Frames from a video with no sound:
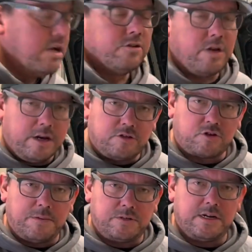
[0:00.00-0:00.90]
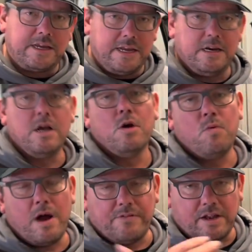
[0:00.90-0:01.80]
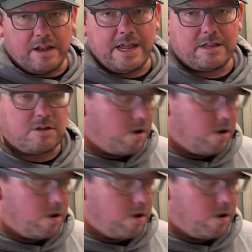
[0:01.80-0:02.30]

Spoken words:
So in the description, again, we'll have a link to